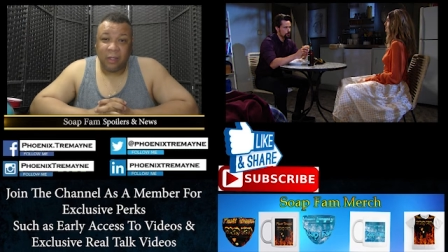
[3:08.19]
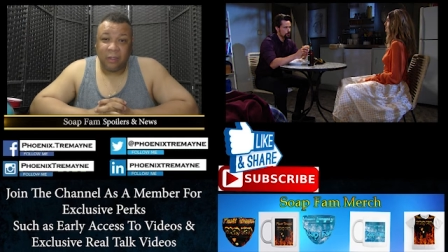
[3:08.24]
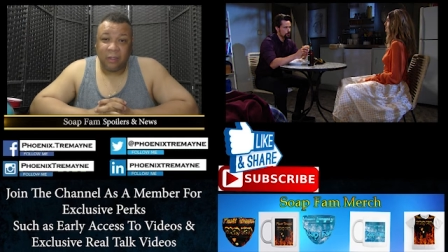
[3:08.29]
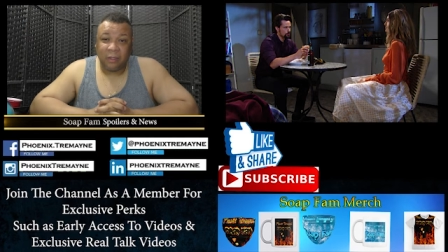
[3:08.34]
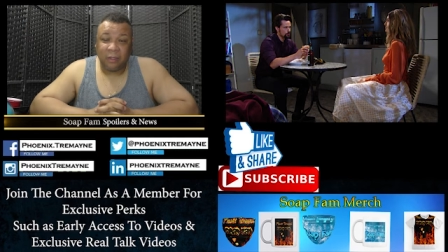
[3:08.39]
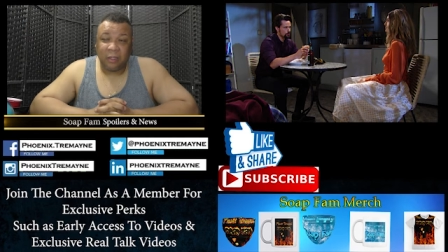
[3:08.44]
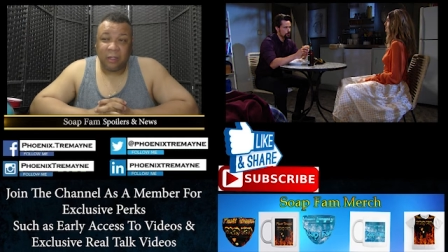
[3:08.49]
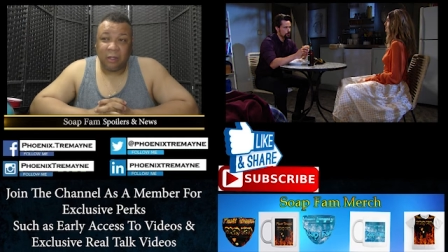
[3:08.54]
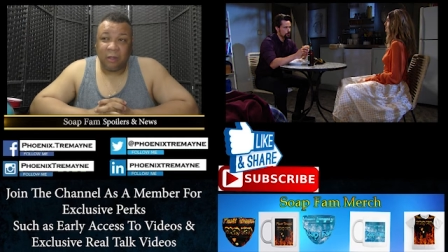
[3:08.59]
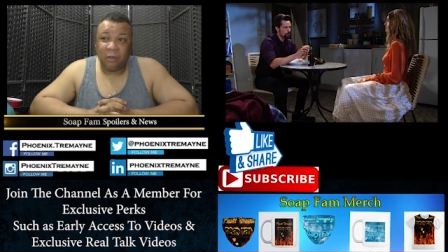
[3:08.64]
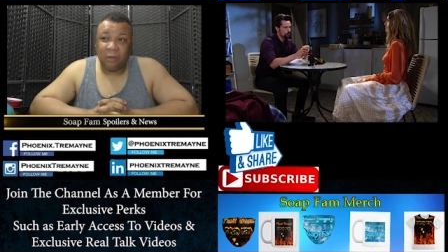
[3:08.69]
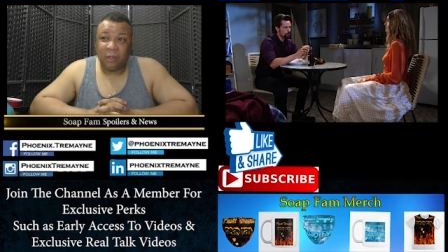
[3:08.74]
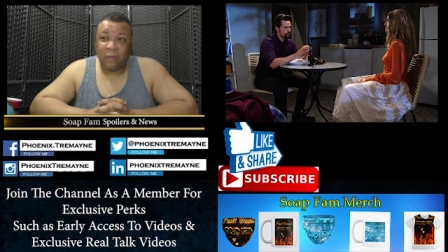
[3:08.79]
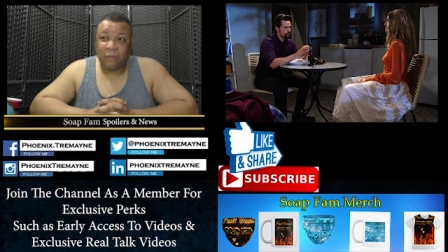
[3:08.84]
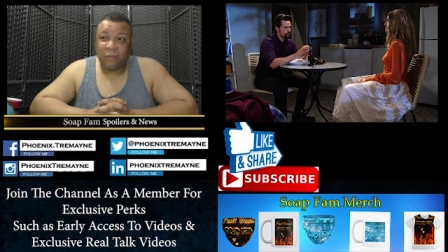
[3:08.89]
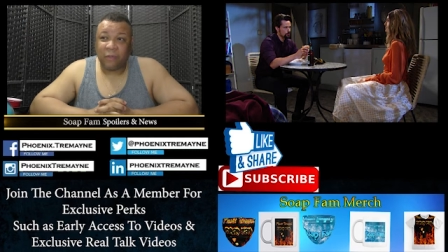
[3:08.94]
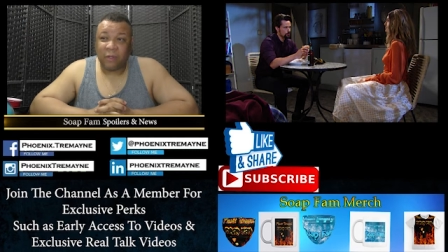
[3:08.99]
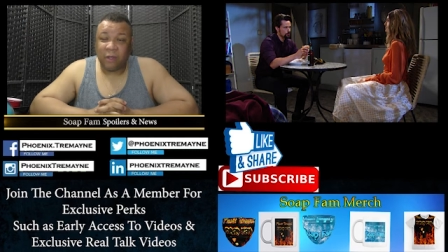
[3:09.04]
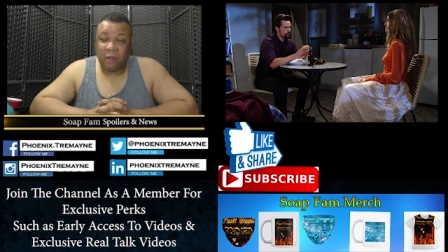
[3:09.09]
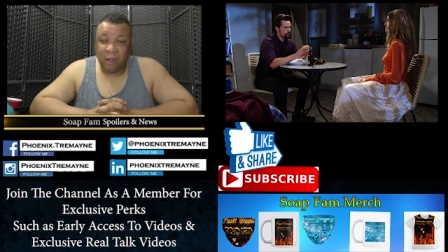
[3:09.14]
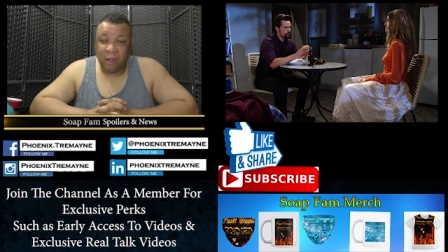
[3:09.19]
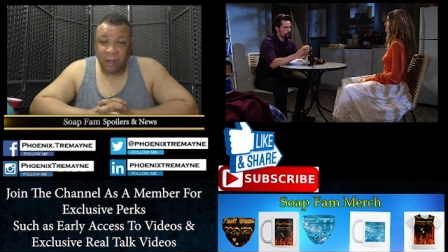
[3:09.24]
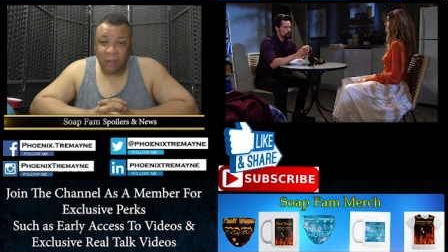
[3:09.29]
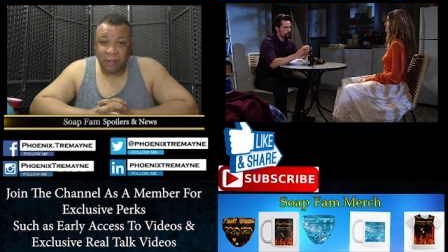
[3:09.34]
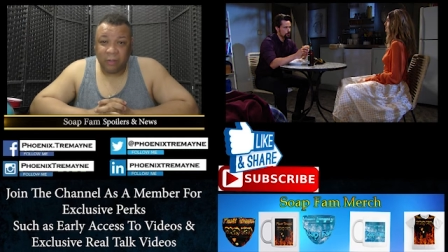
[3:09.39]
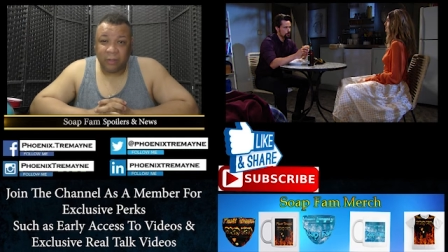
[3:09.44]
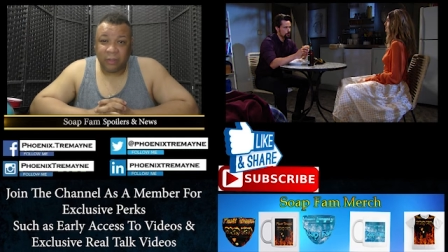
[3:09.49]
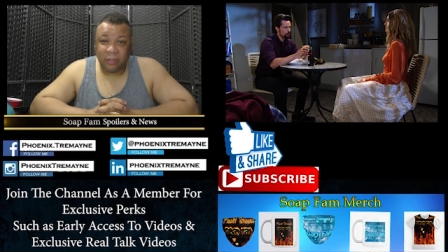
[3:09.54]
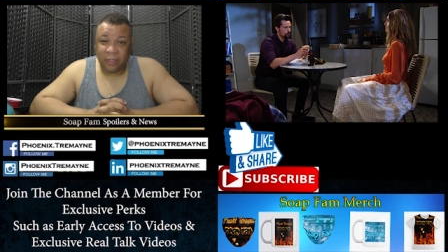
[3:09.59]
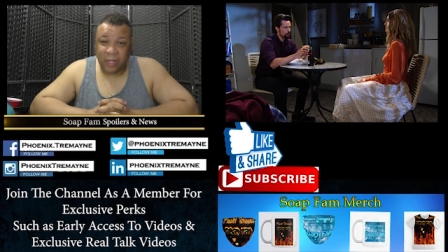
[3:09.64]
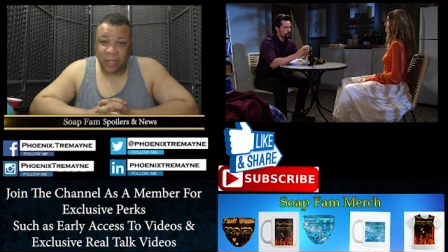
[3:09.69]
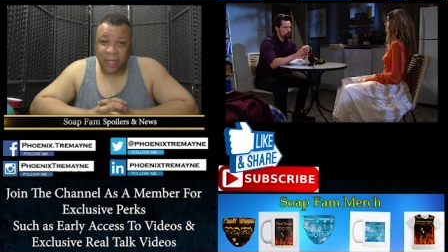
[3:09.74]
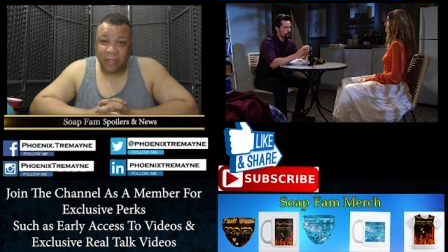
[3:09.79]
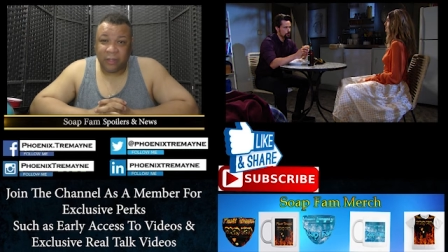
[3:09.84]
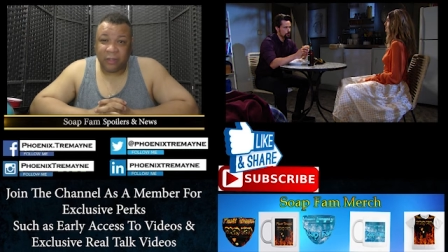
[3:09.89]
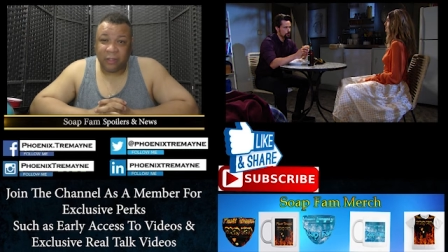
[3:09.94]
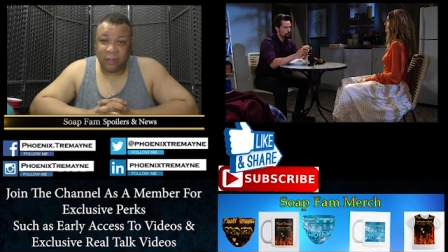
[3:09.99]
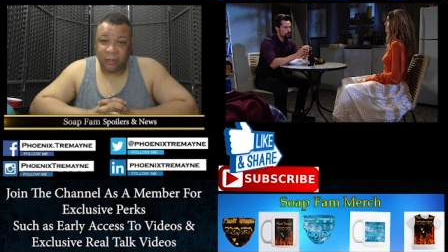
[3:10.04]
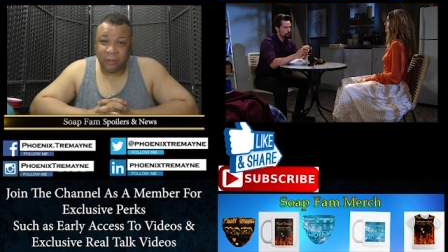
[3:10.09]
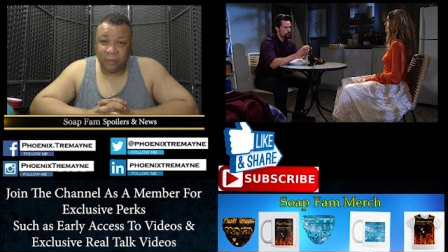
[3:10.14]
So if Carter is that
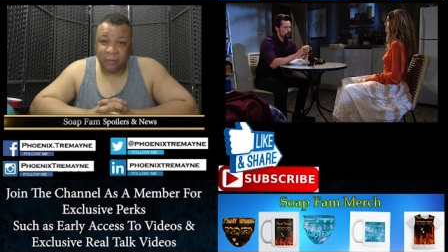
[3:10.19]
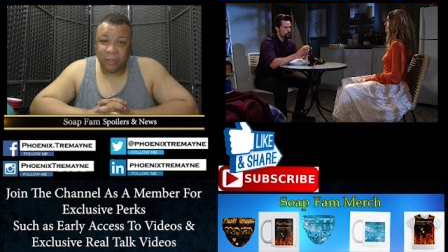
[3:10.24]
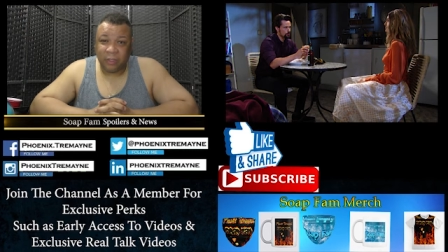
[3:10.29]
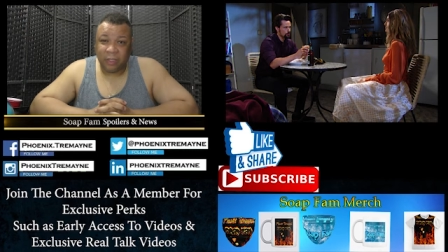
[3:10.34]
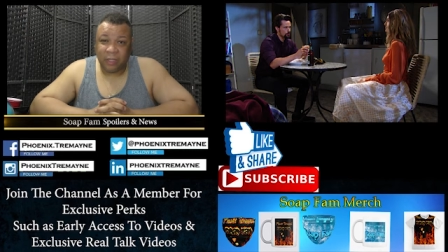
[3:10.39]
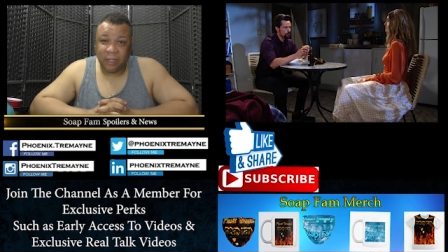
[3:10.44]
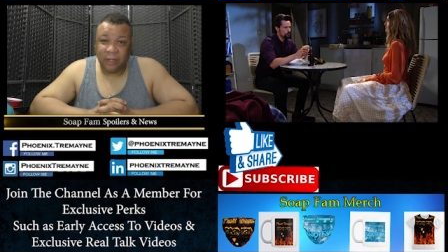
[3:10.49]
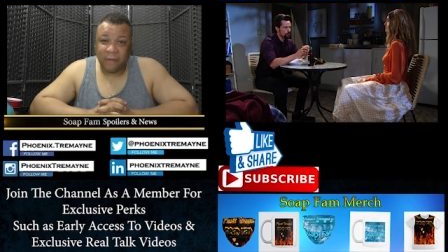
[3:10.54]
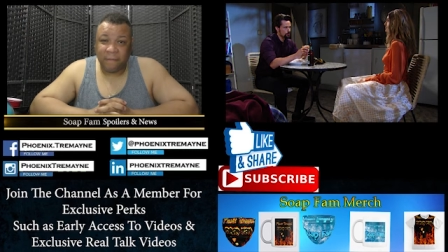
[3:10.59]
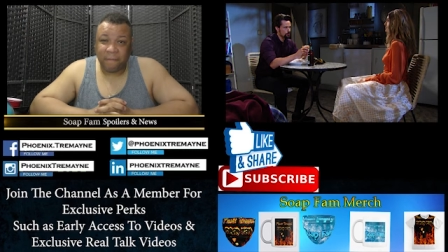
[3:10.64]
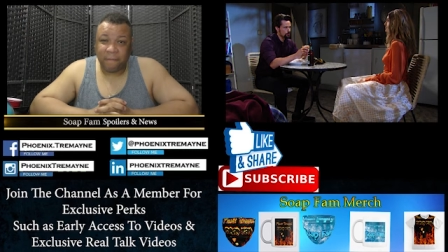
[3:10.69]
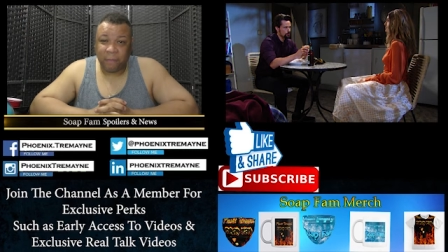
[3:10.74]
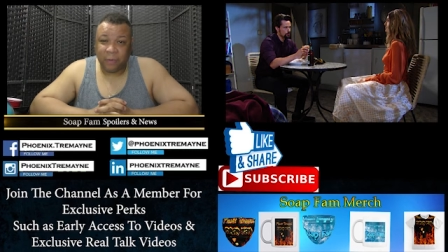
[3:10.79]
thirsty